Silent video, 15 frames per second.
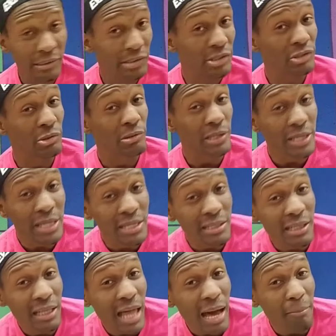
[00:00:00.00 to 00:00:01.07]
the story
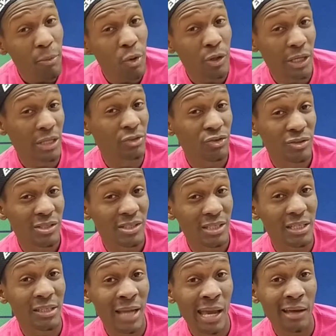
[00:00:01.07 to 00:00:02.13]
getting a lot more
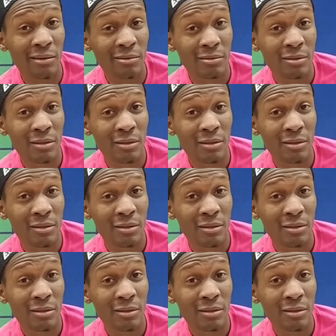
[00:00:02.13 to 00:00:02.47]
interesting now?